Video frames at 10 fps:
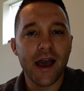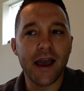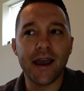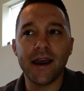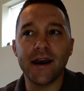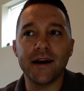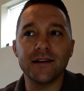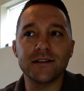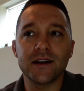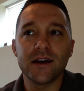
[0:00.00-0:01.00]

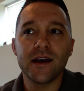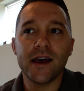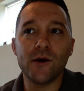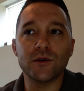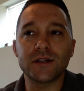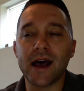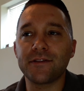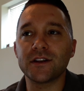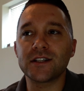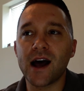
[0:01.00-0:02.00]
And it was, at
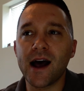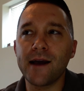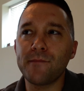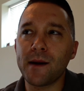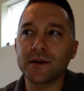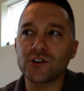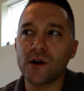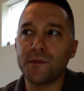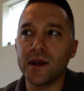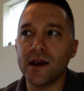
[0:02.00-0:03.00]
the time,
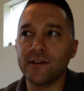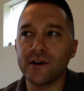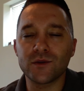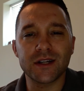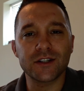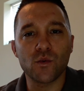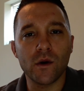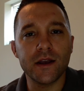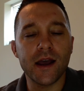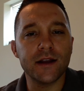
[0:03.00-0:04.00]
MSRP, I think it was like
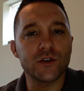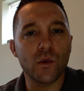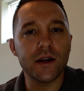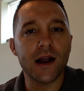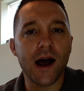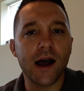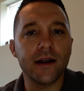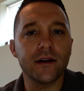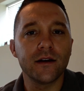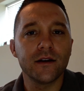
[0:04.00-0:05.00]
28,
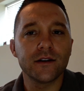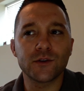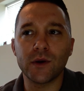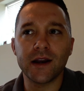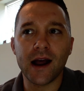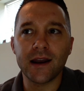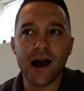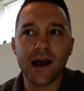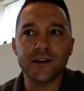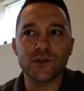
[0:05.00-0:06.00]
29, 29.9,